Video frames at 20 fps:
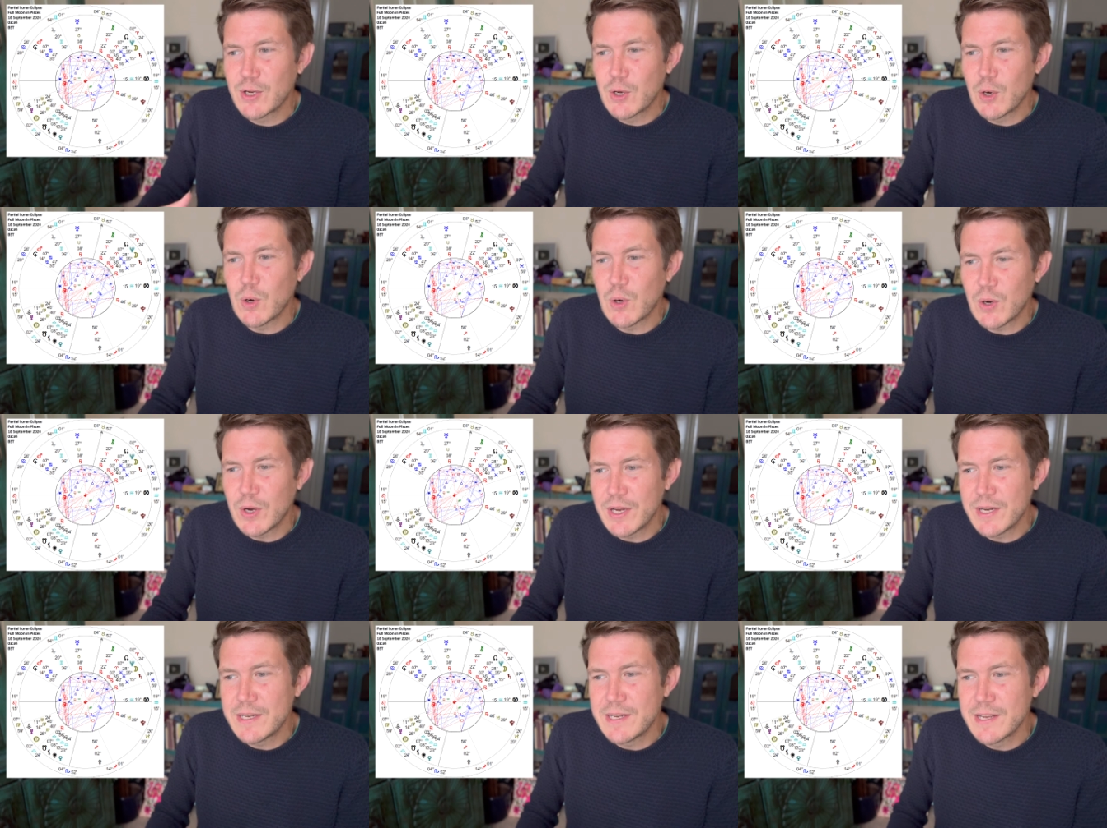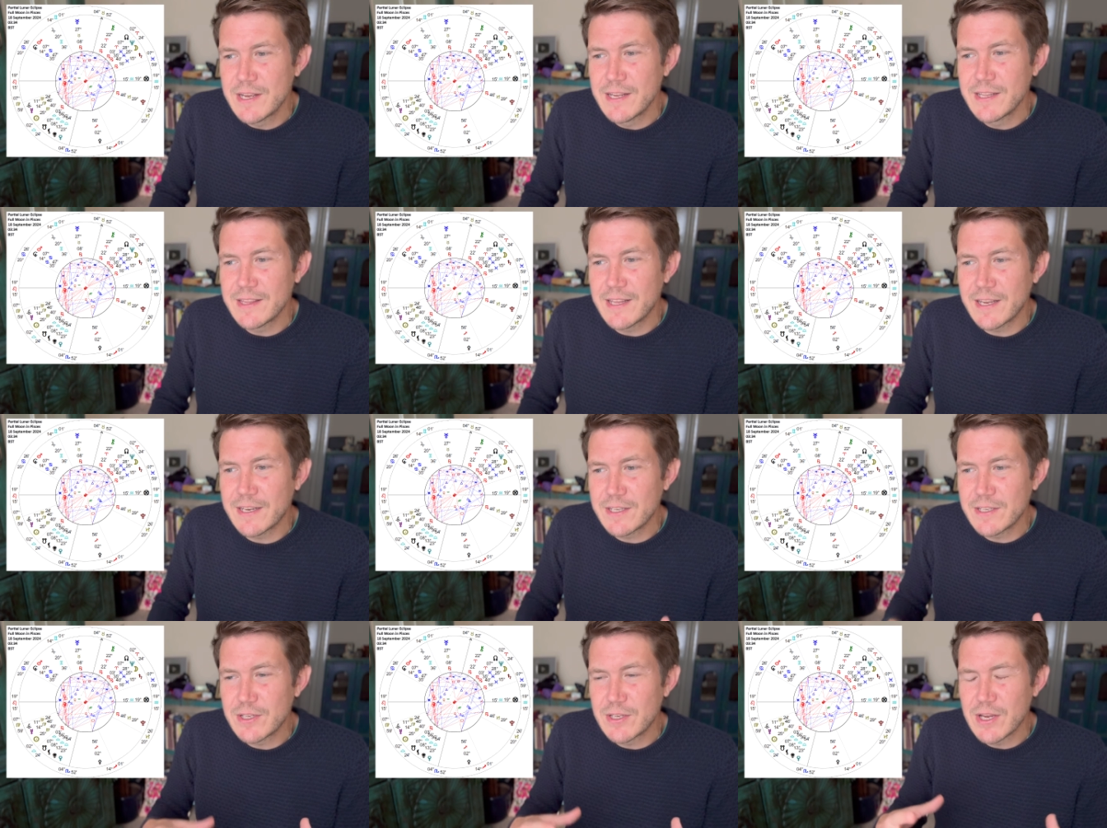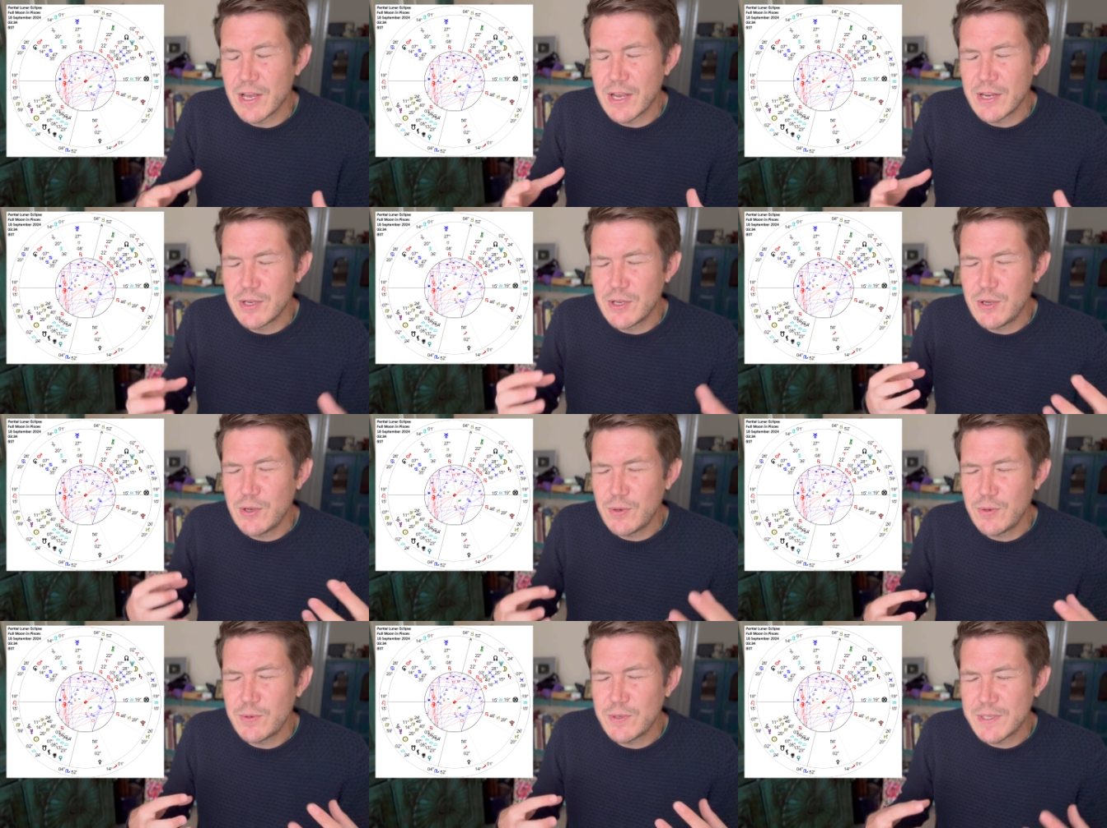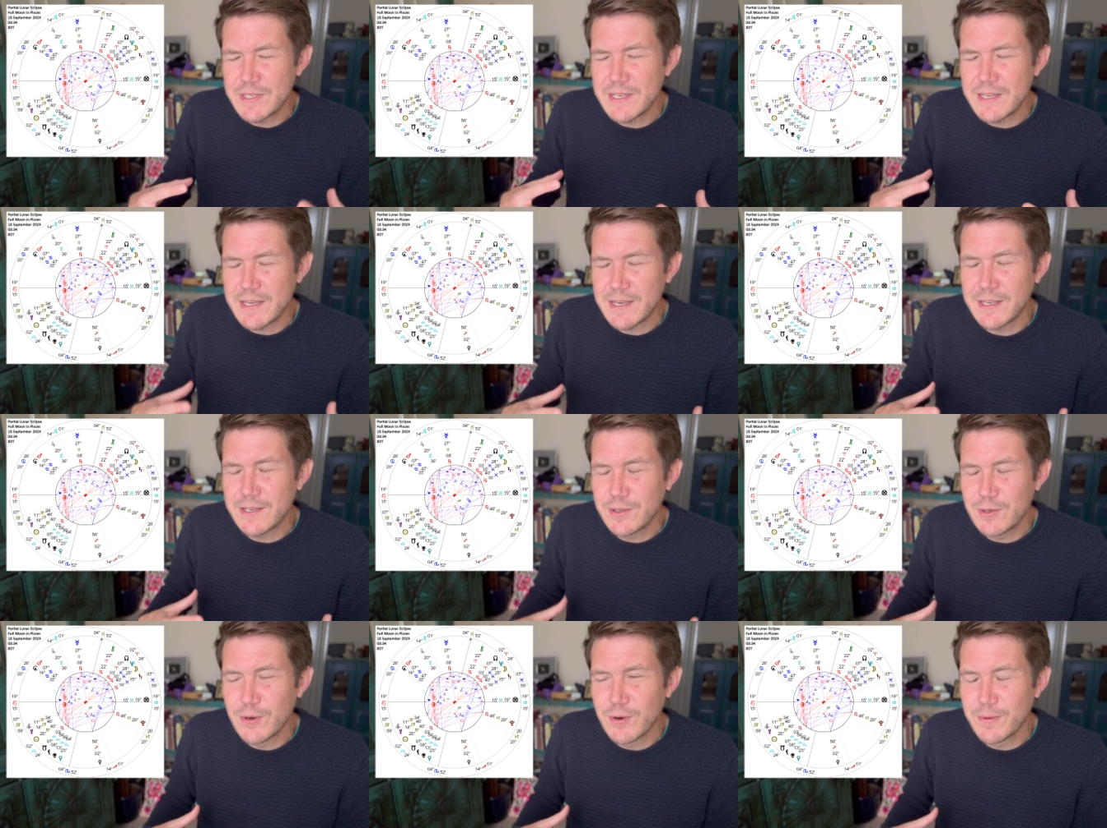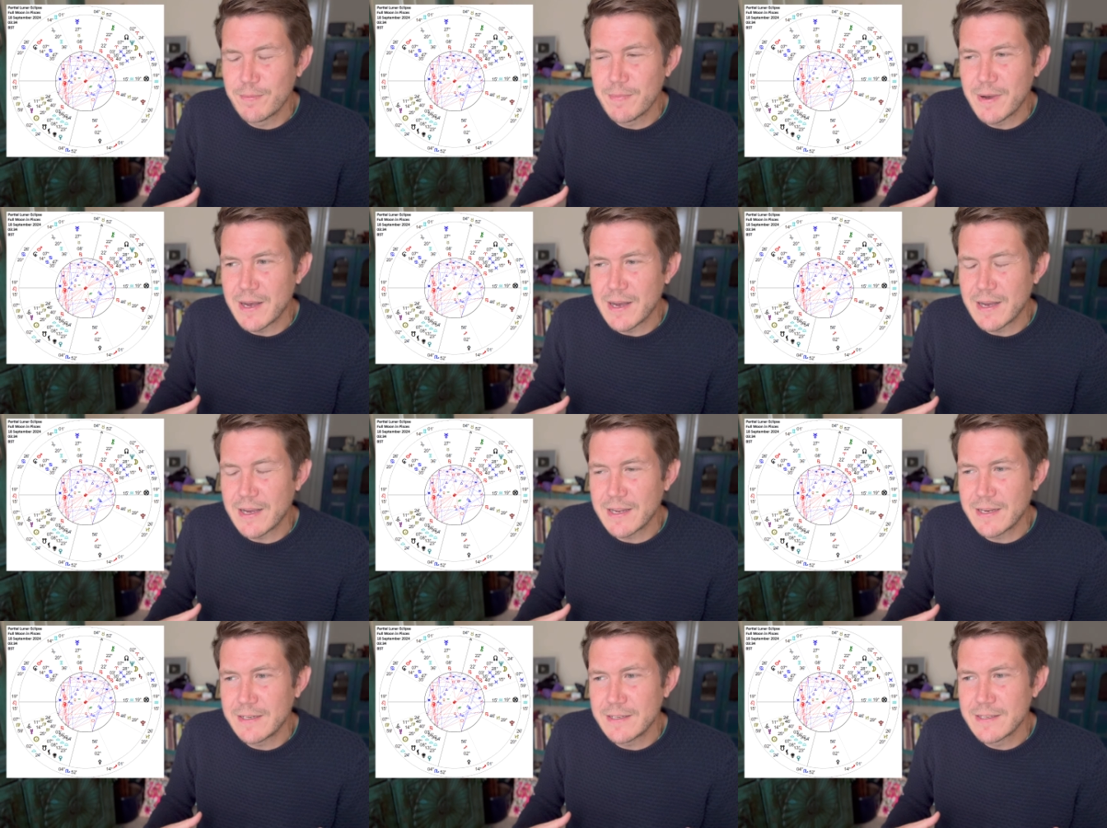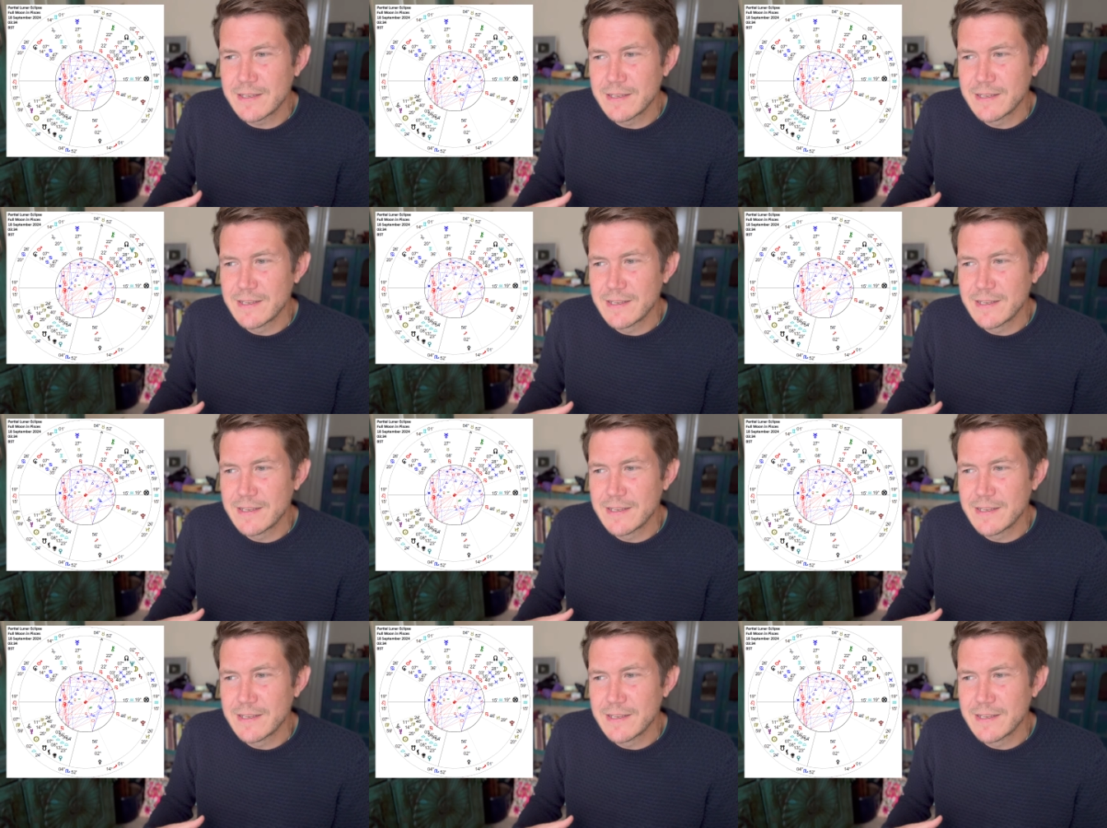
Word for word: good that you see in your mind